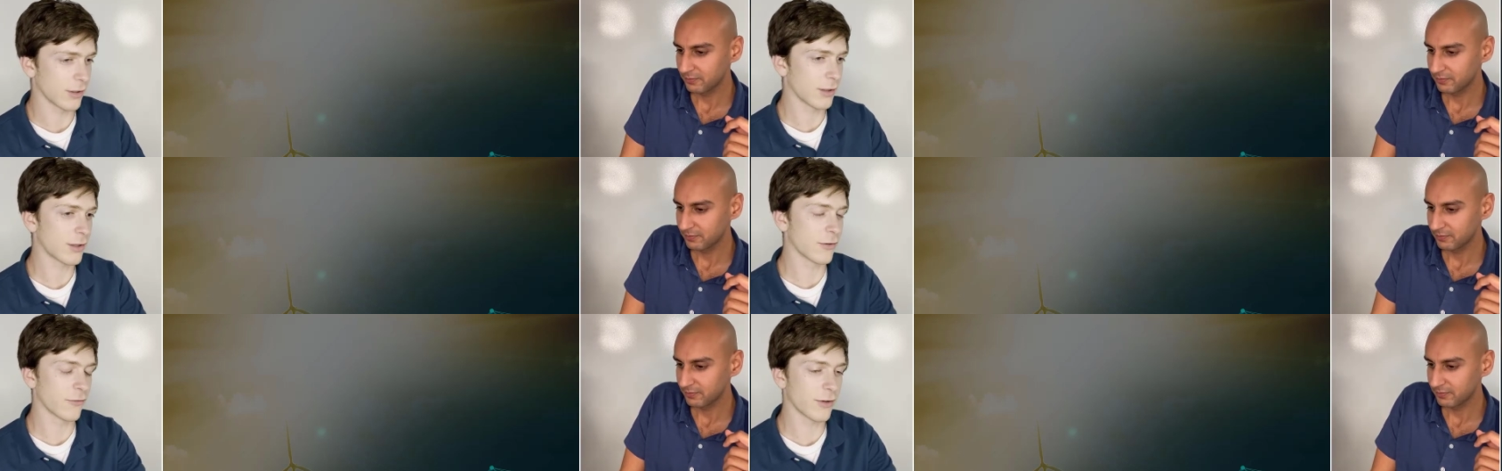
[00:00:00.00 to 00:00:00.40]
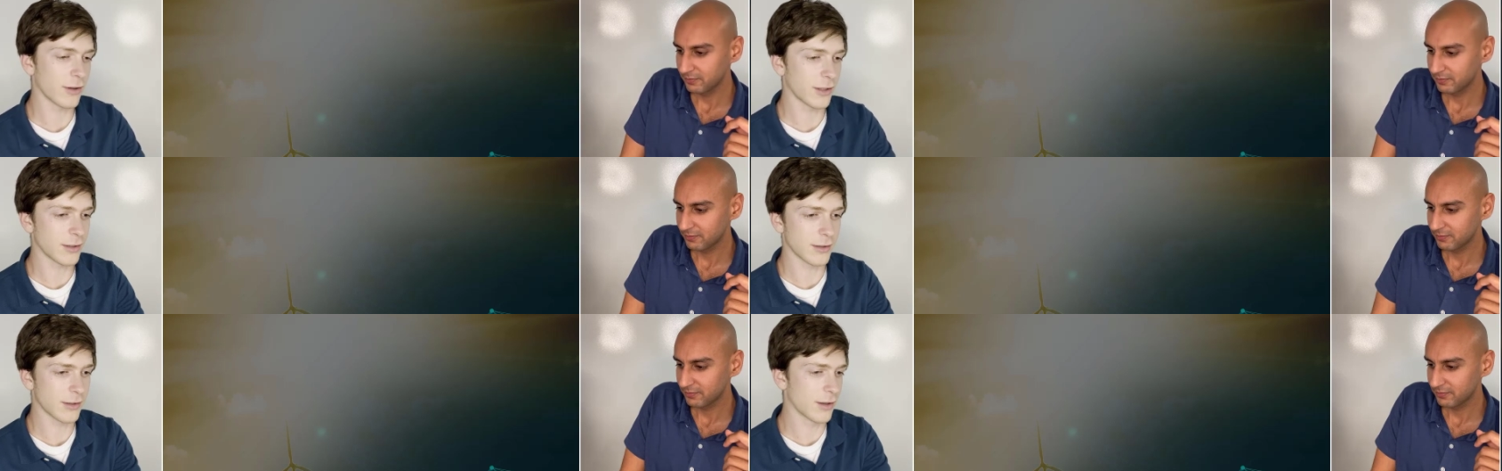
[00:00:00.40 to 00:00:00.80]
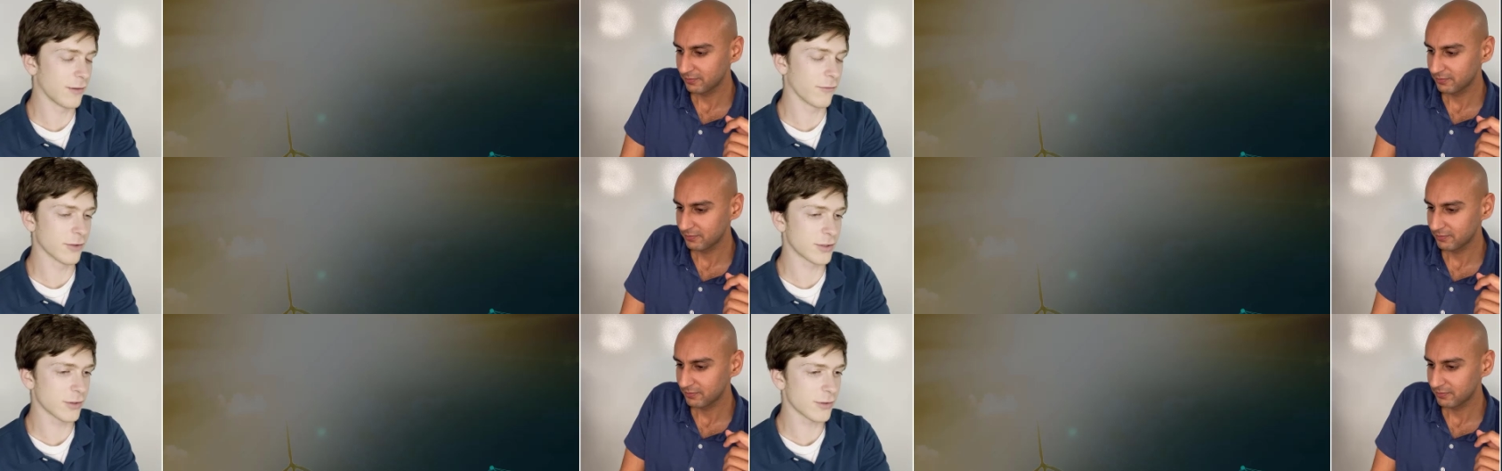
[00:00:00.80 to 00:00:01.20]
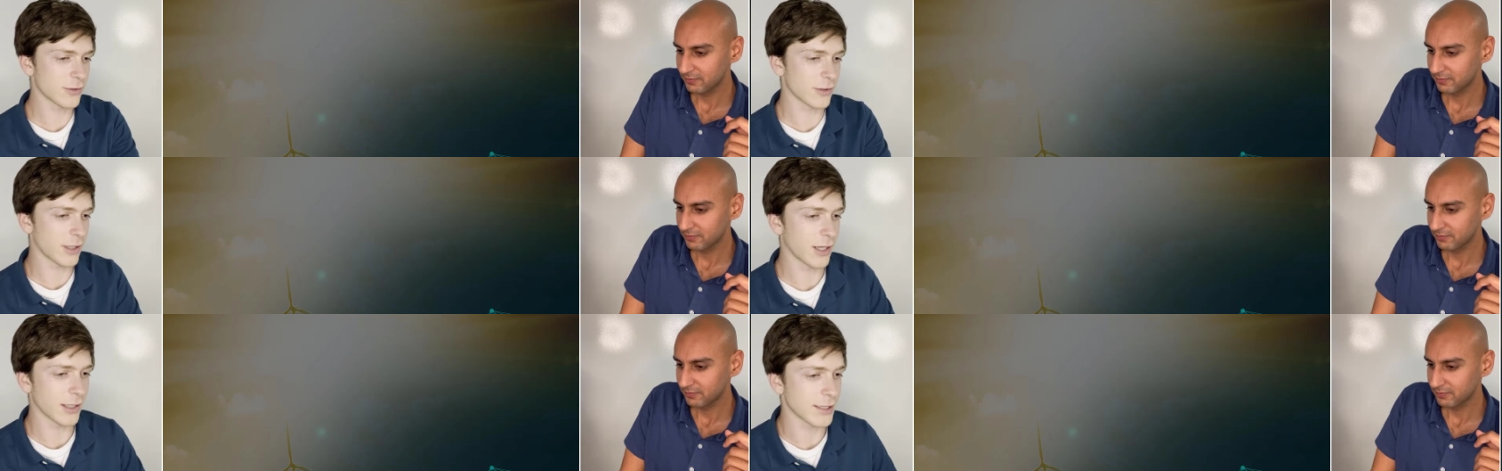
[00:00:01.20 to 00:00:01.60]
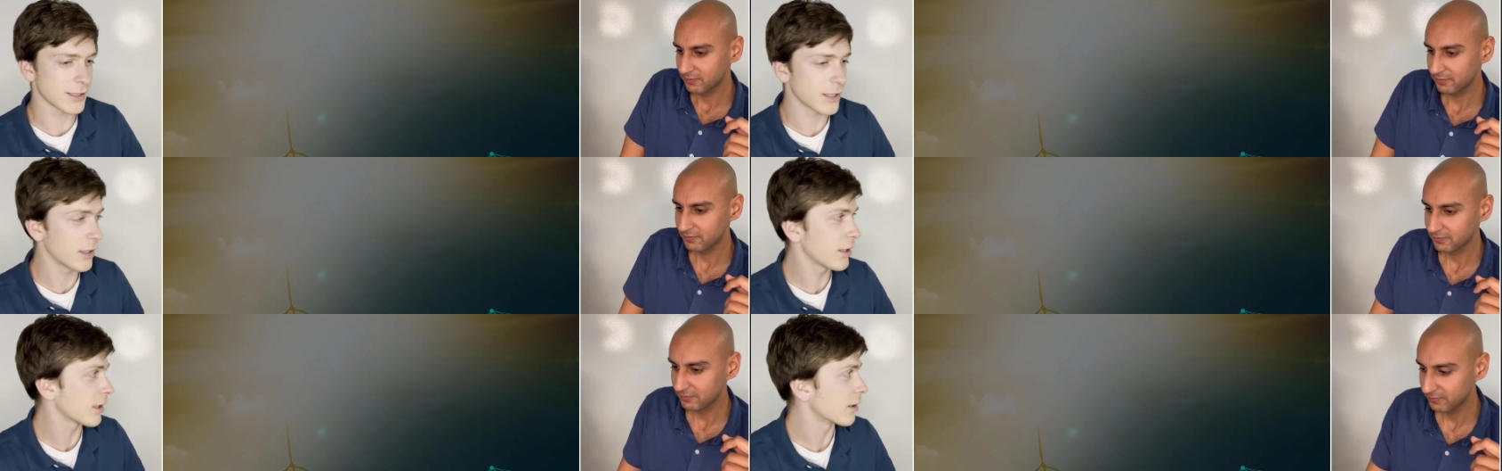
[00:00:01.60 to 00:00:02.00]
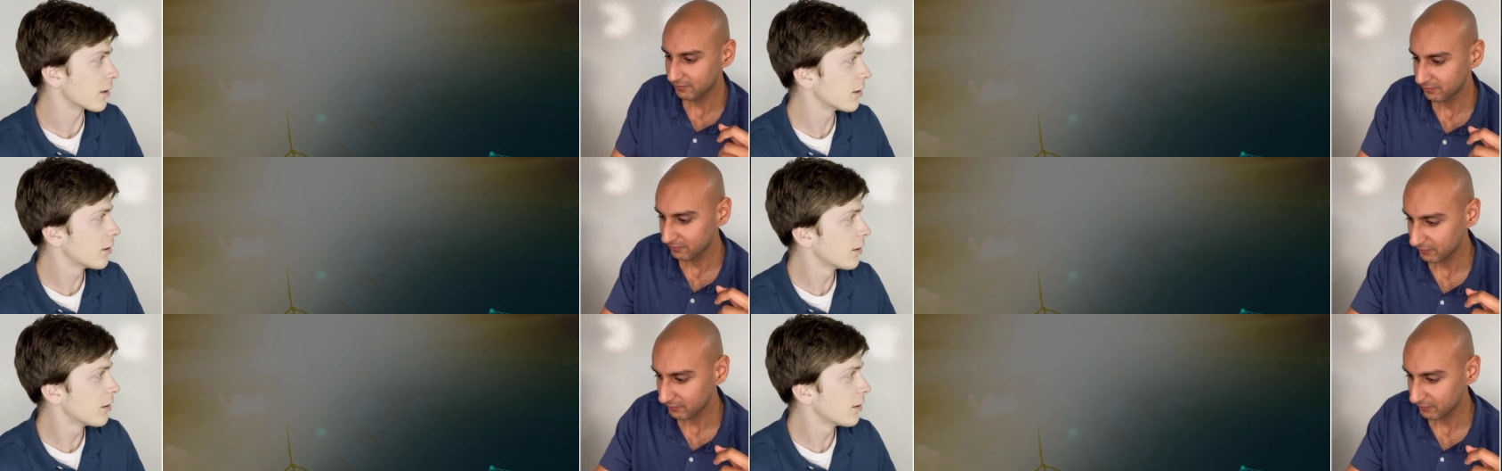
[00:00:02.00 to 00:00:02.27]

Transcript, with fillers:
Speaker 1: you can really the results are kind of stunning.